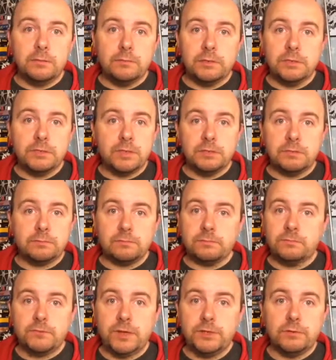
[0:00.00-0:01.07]
Plus there's
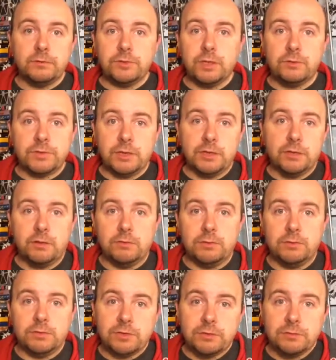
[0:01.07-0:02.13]
retro shops I can go
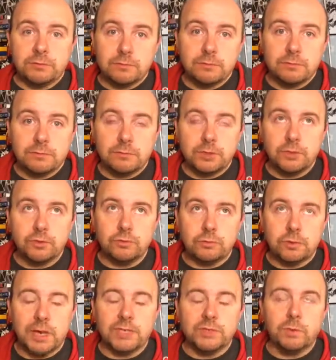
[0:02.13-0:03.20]
to too,
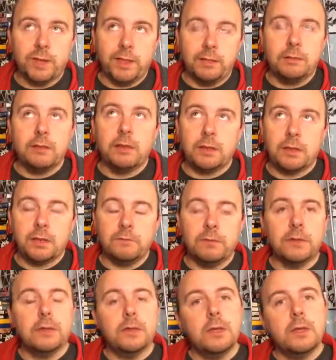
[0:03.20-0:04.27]
as well. Okay, right.